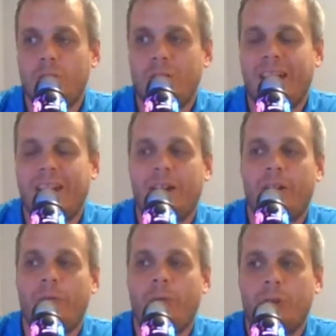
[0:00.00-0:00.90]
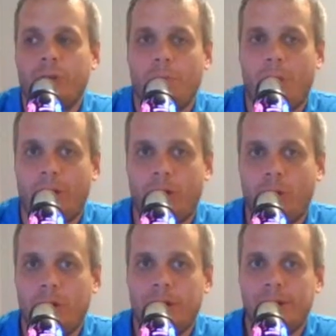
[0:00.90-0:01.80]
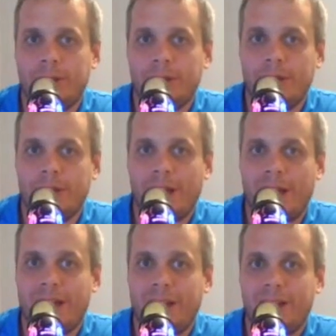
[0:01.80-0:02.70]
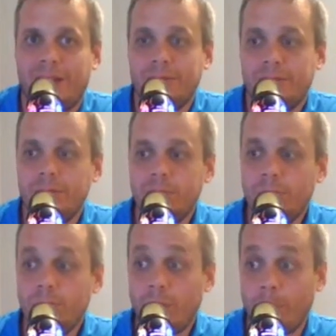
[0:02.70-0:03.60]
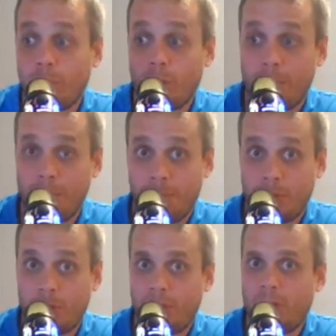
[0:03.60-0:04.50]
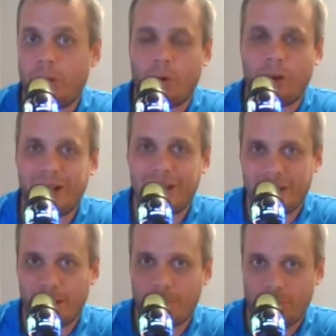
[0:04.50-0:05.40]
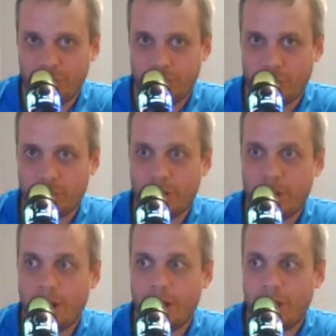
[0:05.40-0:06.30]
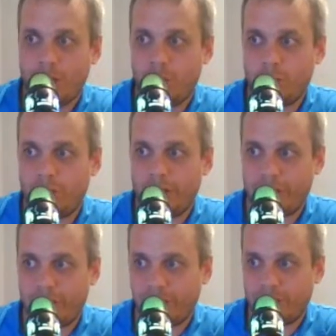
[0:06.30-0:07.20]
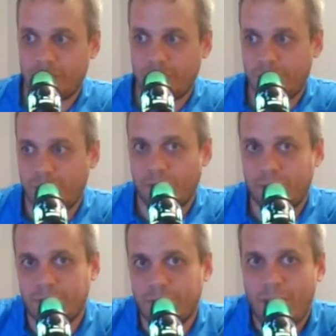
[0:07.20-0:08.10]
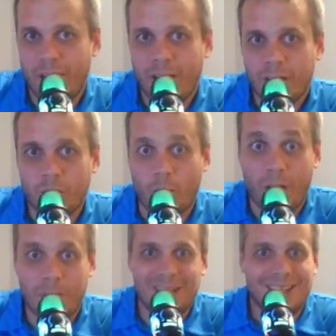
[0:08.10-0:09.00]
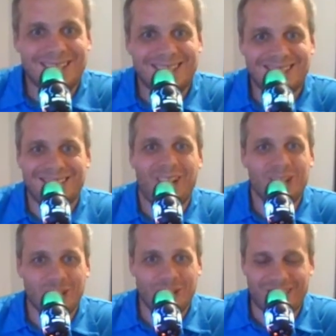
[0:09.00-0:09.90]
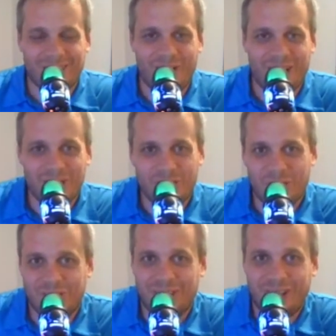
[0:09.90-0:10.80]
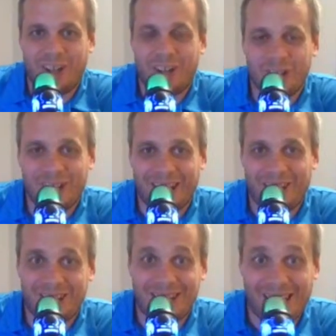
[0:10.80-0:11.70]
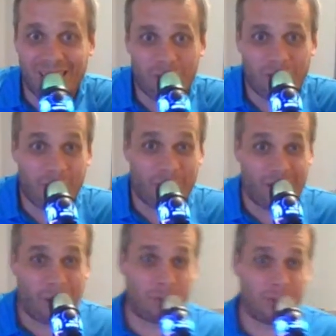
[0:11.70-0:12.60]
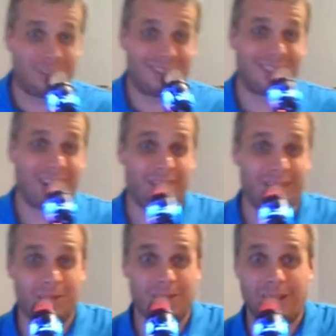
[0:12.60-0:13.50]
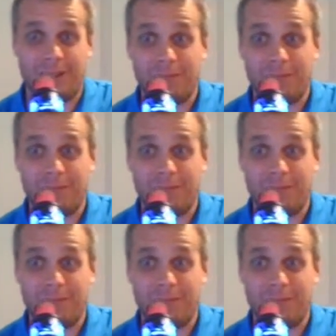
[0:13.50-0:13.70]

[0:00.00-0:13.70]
can't afford to borrow and employ people or any type of resource to generate goods and services. So, I mean, this is also the conventional understanding today within our capitalist society that